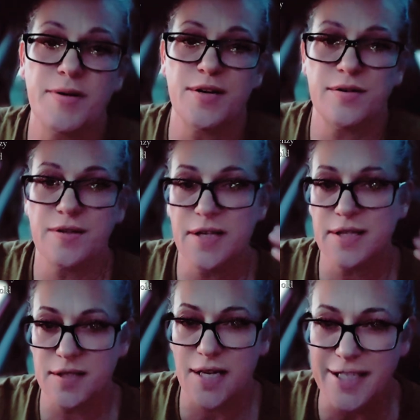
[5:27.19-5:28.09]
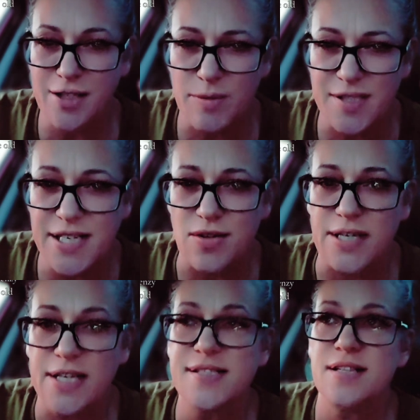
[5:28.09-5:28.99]
but I can almost hear
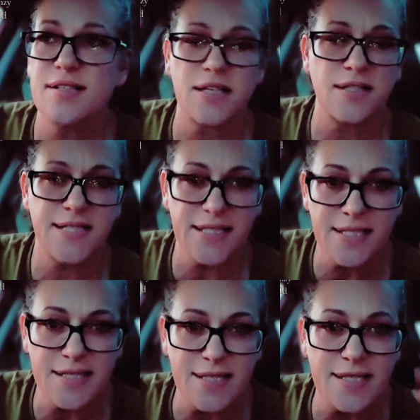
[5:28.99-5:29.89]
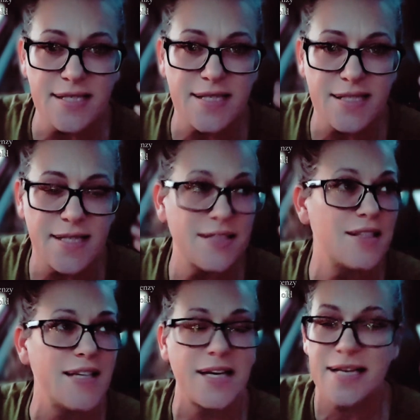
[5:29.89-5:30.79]
it. It sounds like a tick, tick, tick, tick, tick, tick.
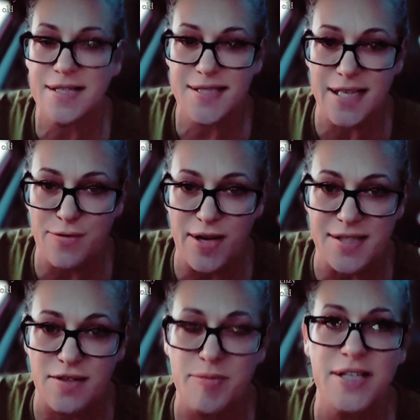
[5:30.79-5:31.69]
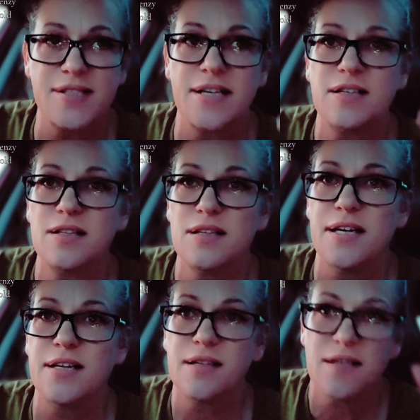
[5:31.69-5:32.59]
Like, I can't say it fast enough, but it's like
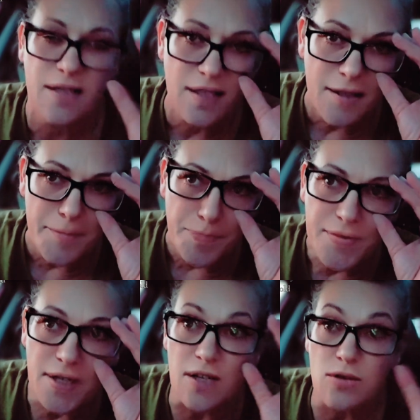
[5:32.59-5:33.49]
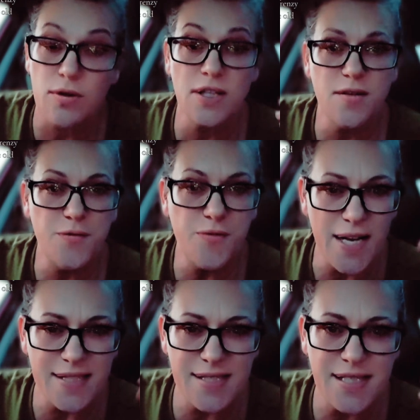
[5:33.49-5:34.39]
really
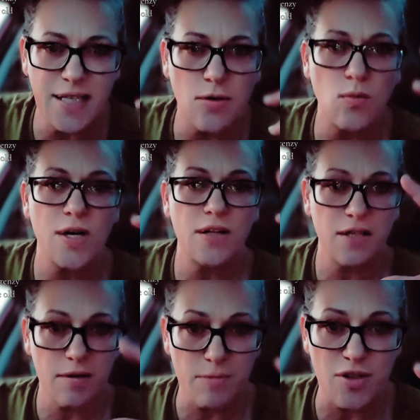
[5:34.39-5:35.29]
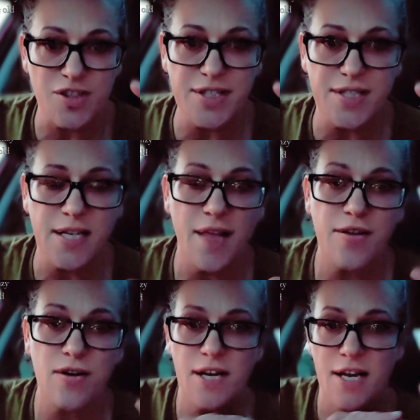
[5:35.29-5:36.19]
fast ticking, where they're merging
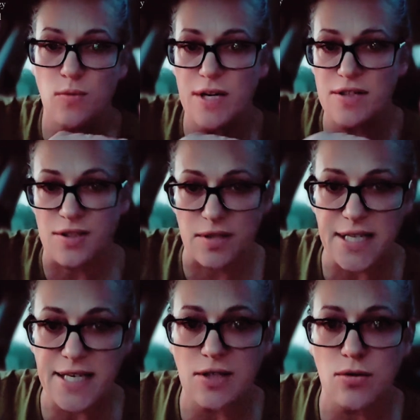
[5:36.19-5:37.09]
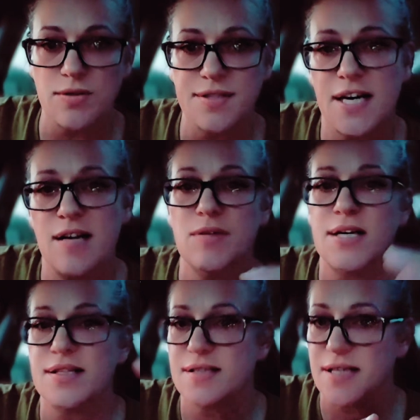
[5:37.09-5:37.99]
together and we are deleting old
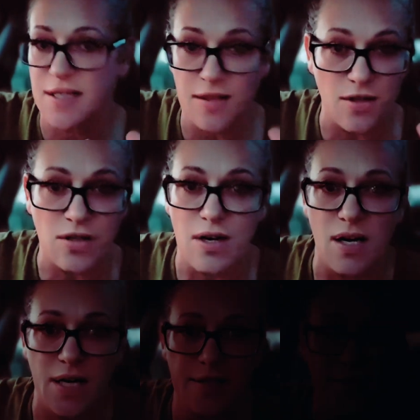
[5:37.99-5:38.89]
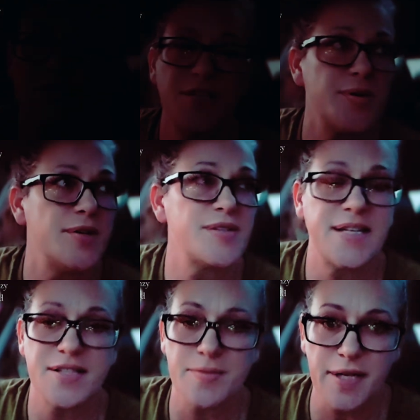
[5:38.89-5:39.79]
timelines like they're gone. That's why I always
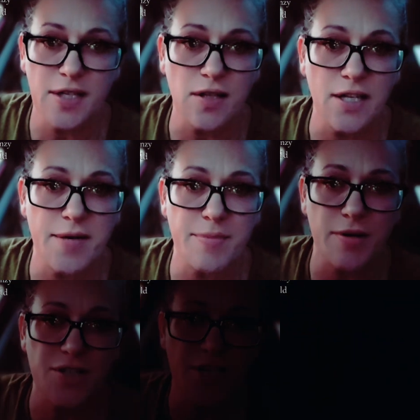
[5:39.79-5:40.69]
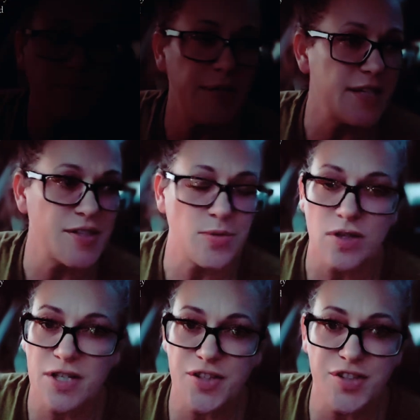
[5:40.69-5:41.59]
say it's a big cleanup project, because
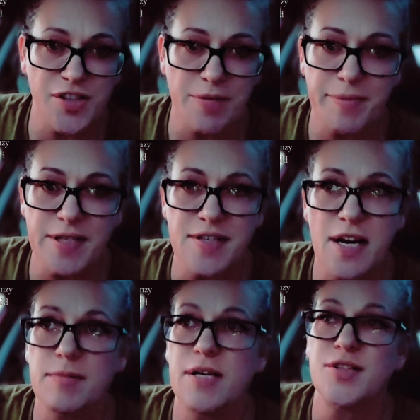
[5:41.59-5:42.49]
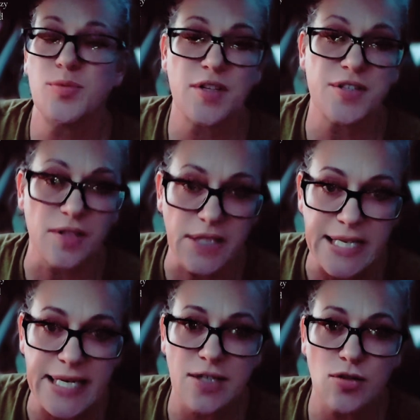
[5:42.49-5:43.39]
we're not just jumping timelines, we are
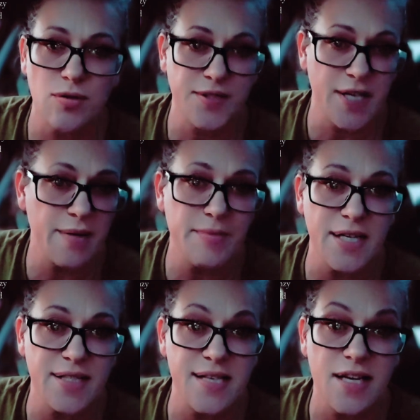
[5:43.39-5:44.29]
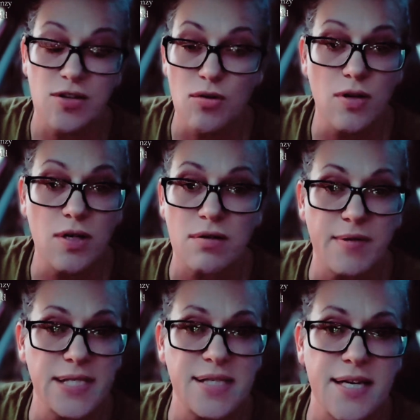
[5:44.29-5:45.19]
deleting old timelines that no longer
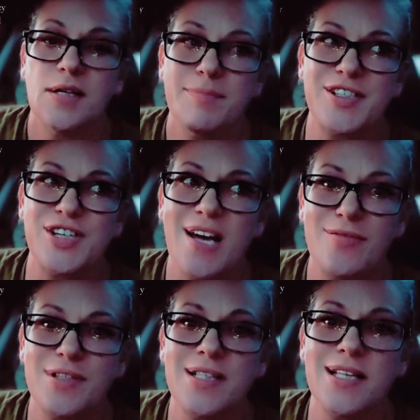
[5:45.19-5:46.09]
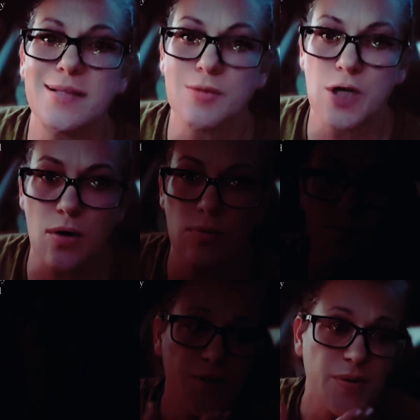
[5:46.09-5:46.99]
resonate, but you have to let them go.
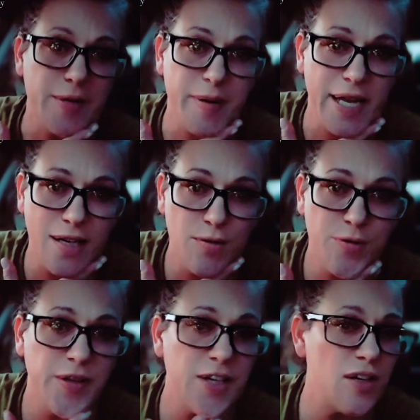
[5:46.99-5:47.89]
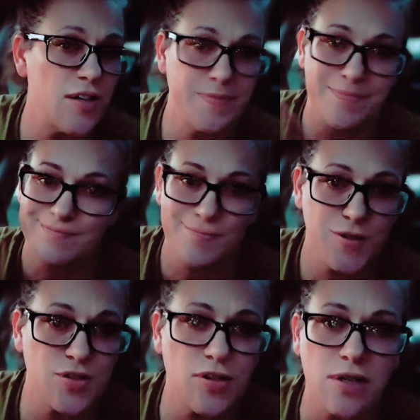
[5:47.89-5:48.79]
So any pain, fear,
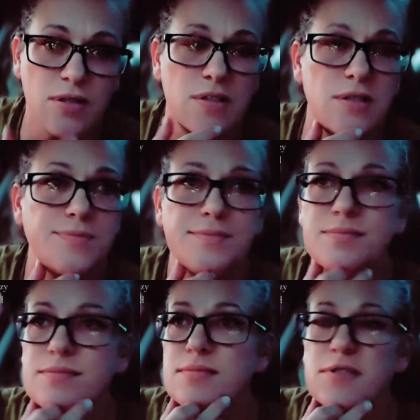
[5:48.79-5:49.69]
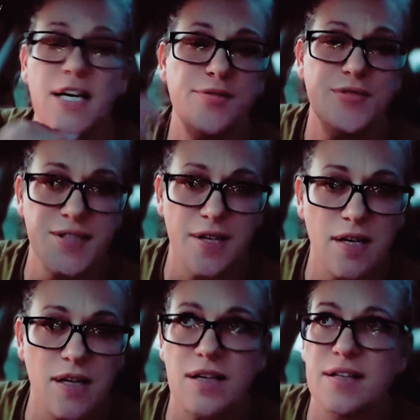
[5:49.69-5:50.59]
struggle, life is
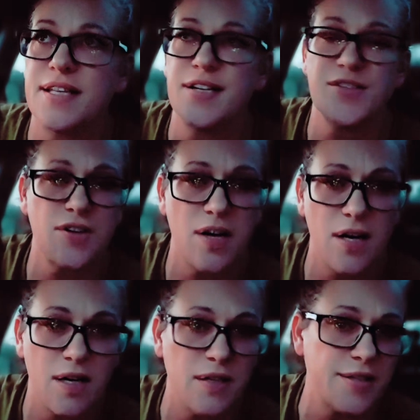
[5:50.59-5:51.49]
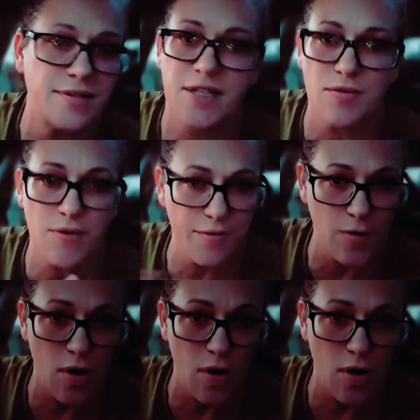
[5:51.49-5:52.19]
hard, things are hard, like, get rid of